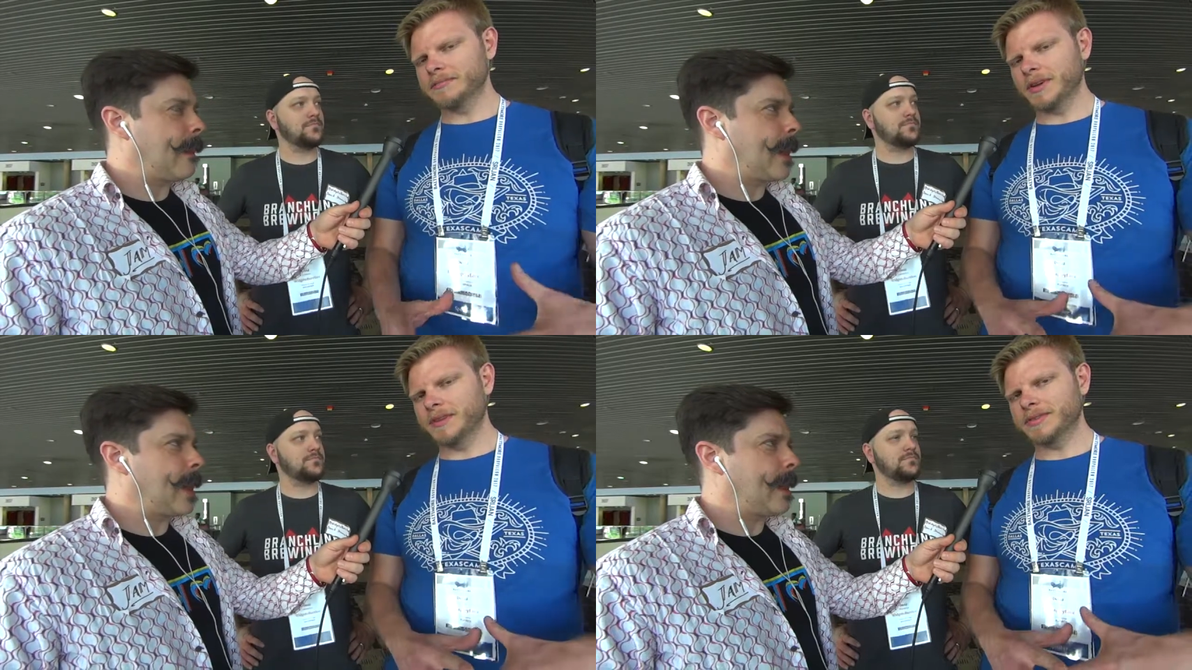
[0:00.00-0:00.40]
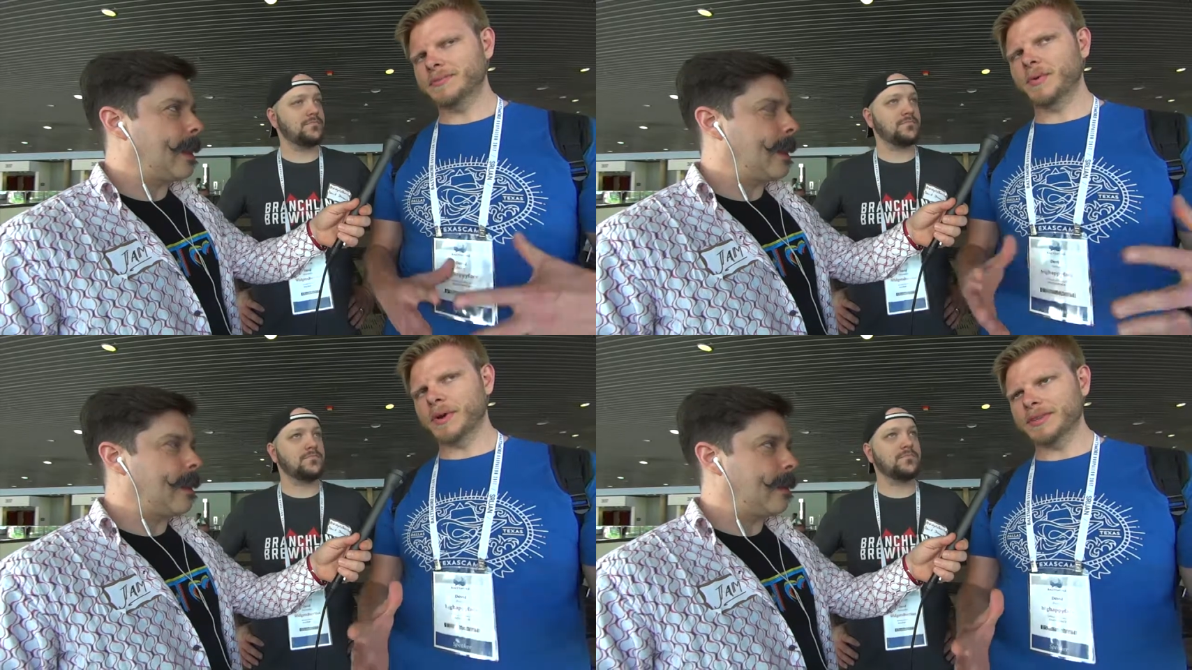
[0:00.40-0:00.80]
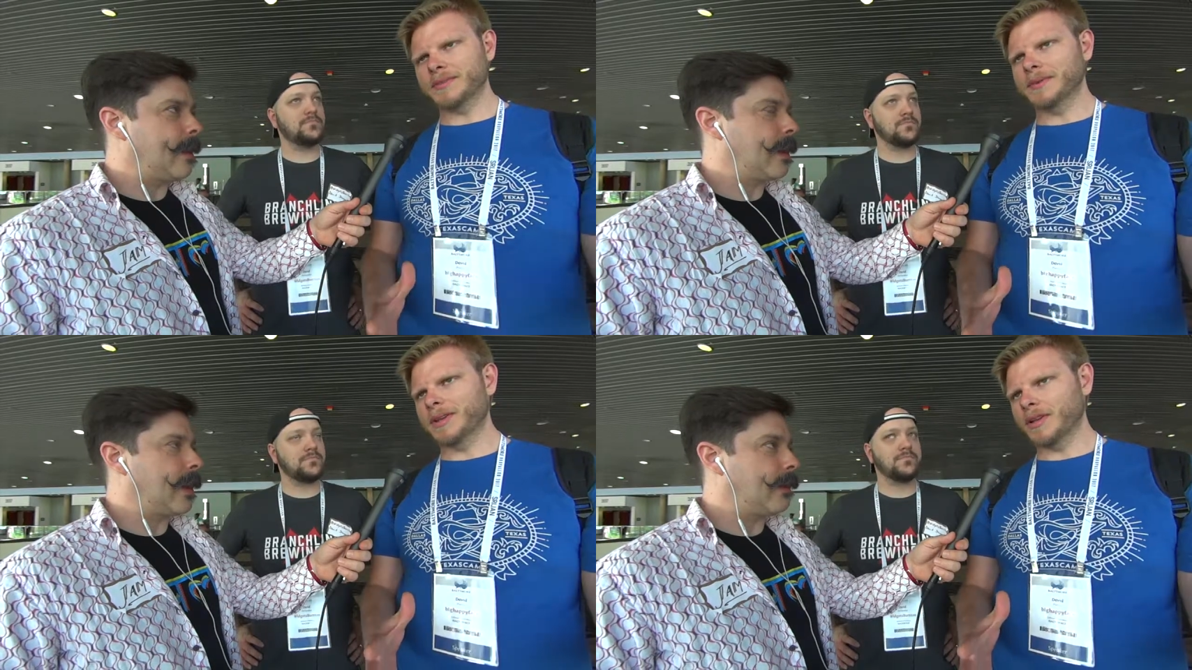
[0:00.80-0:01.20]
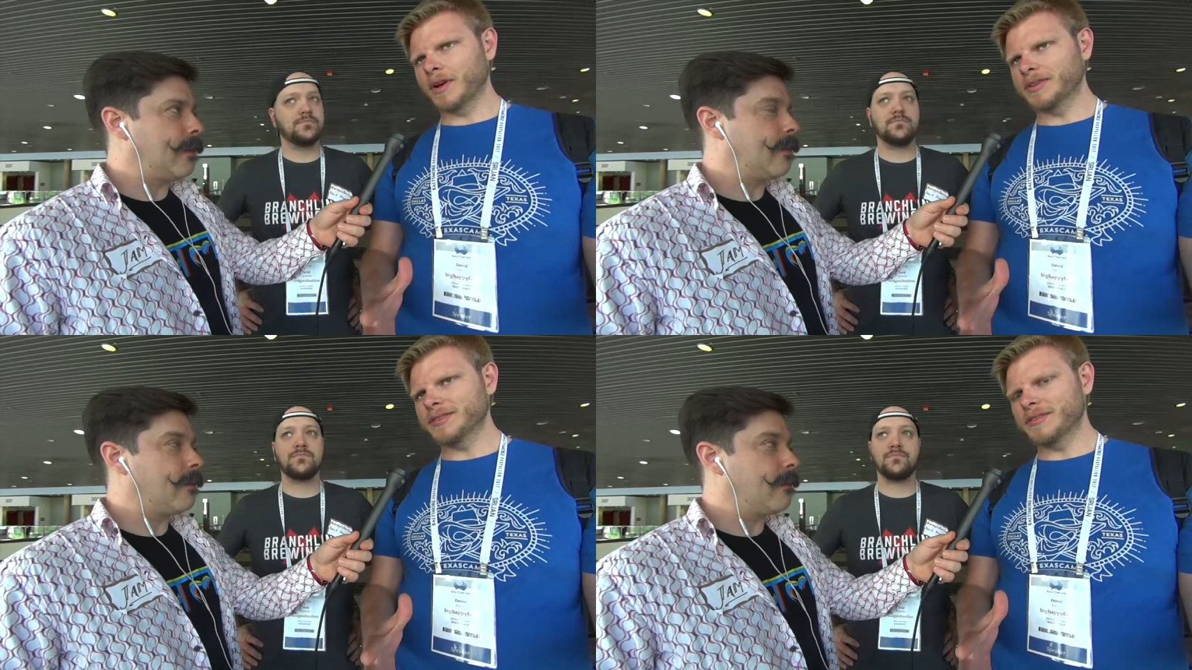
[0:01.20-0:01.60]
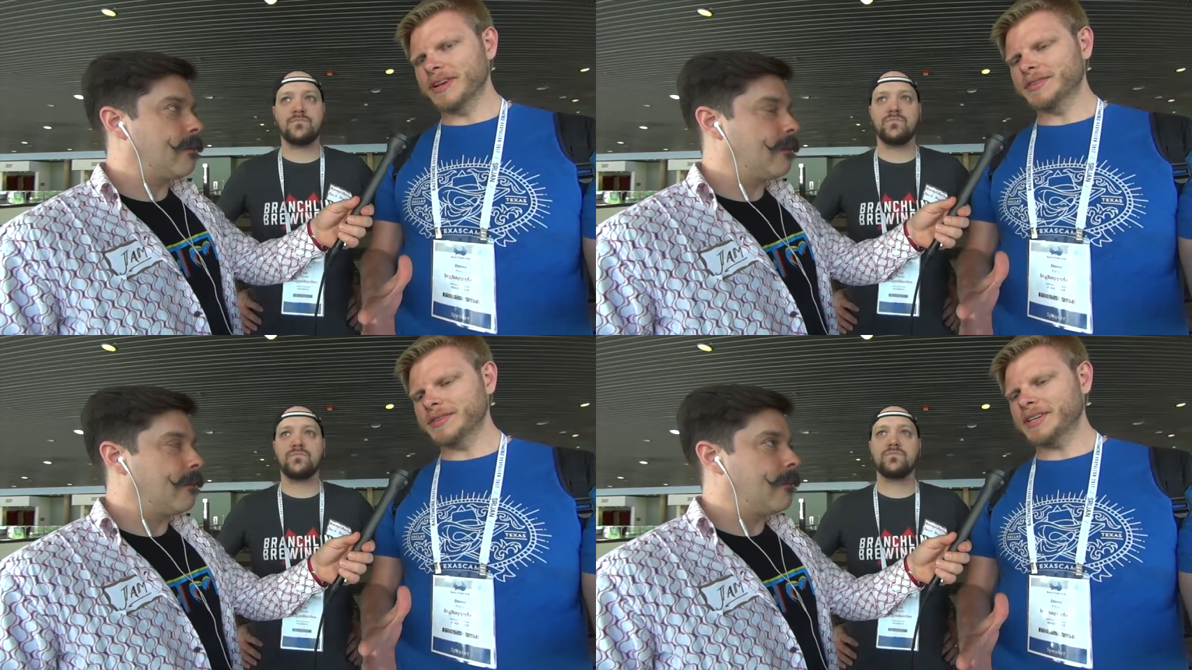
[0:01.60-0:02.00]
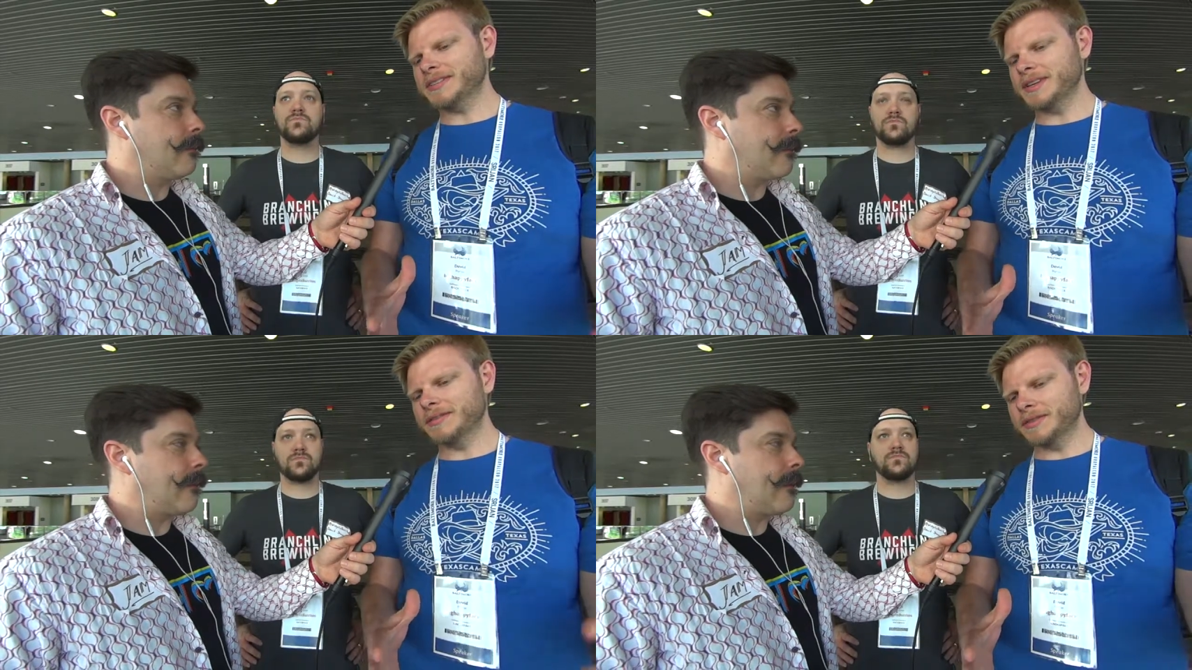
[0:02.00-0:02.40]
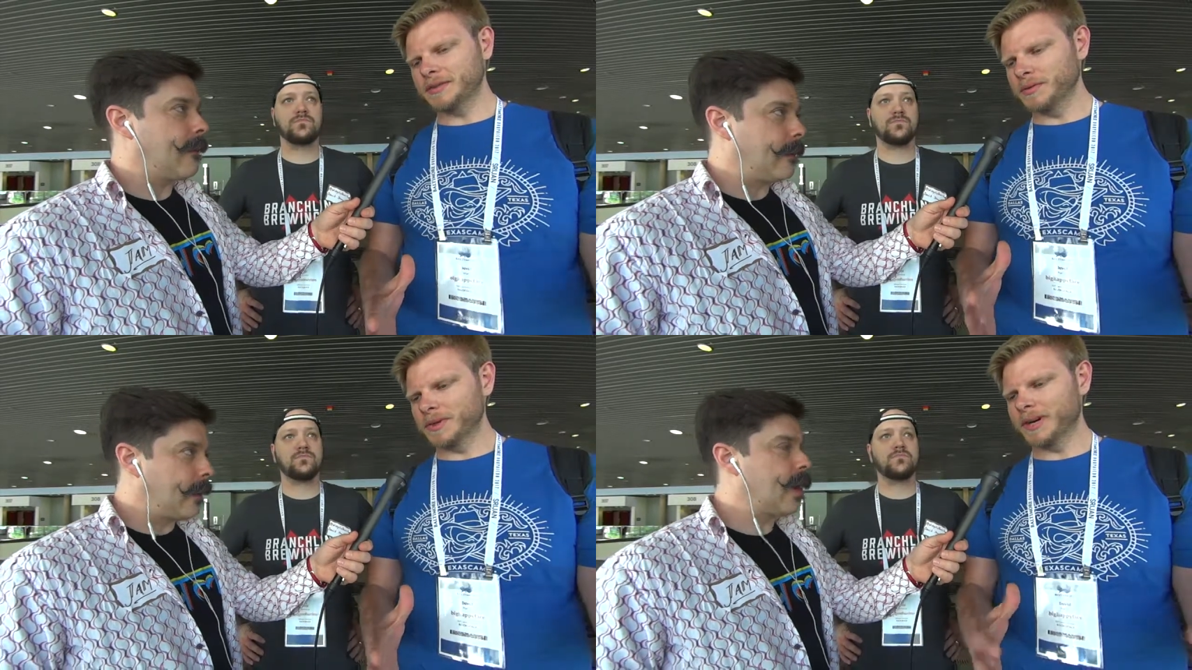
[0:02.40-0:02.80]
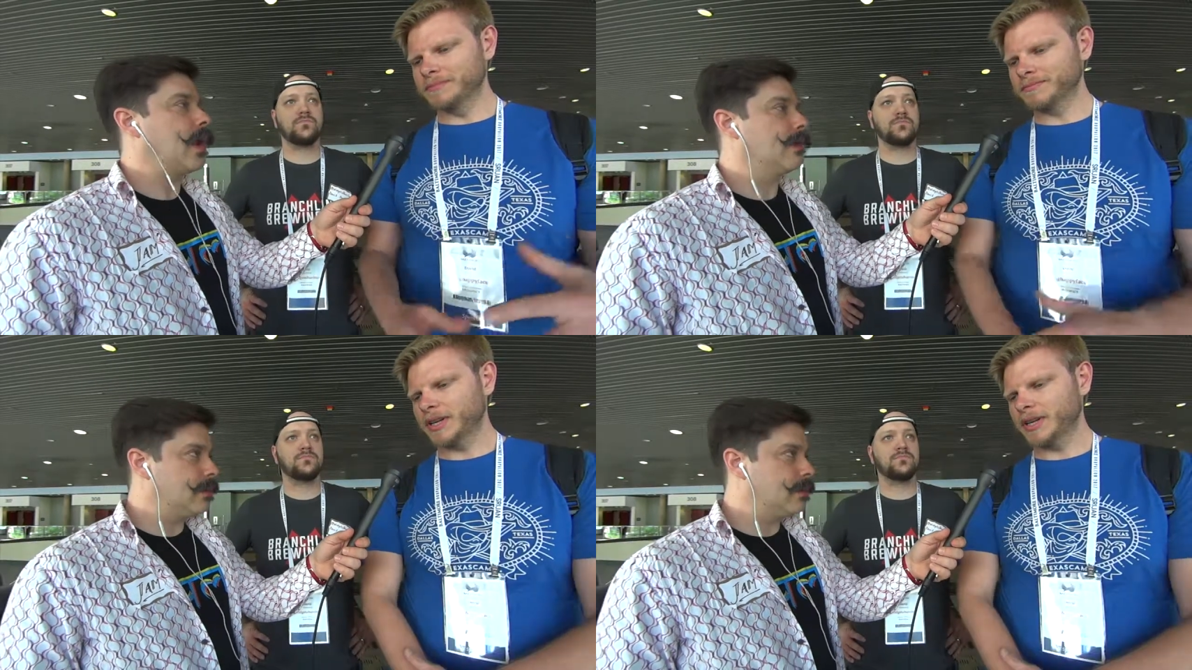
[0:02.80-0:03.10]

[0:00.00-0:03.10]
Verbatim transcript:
Speaker 1: you know, supporting some of the larger entities that do, uh,